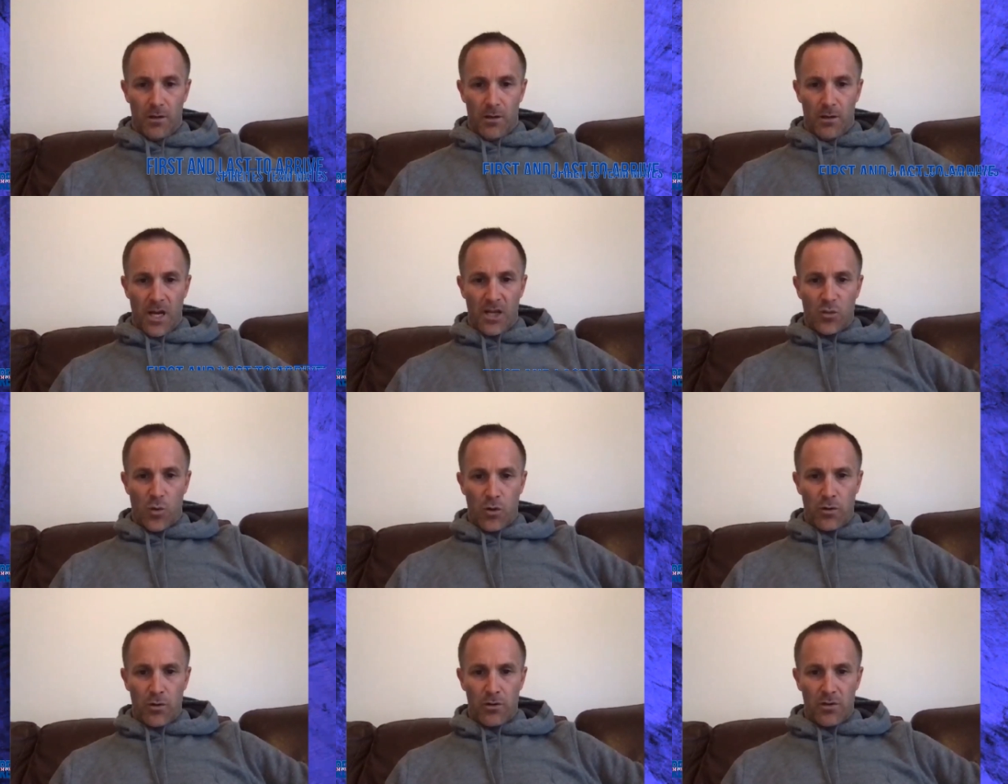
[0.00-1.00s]
Next
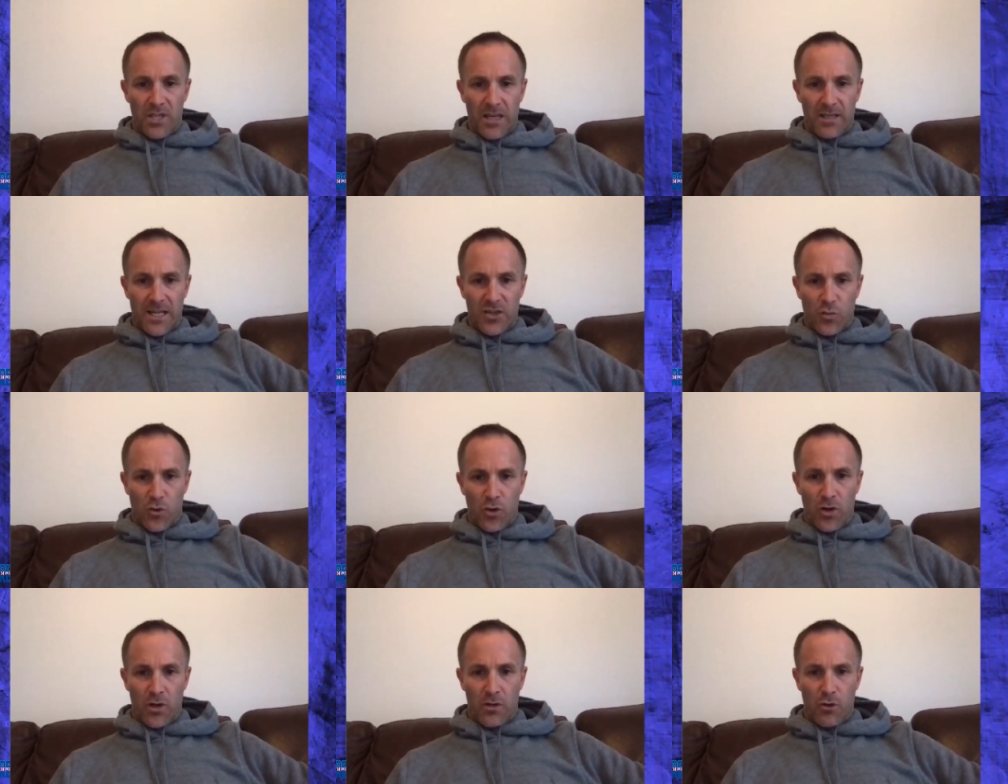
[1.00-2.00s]
one, second to last
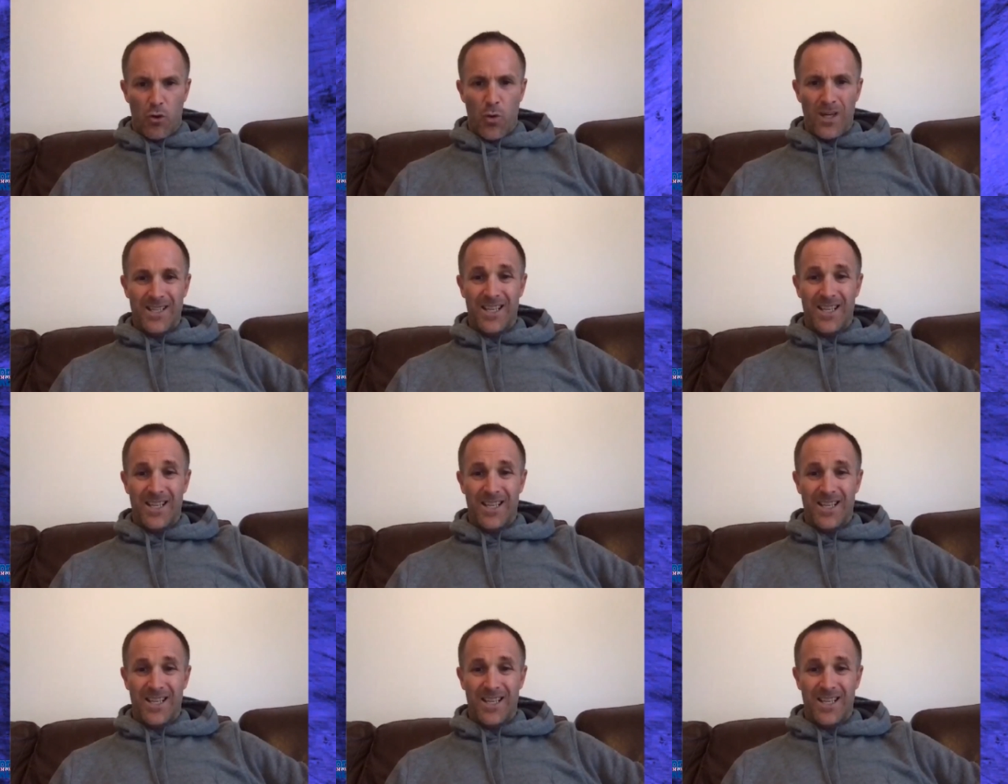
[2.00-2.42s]
one, always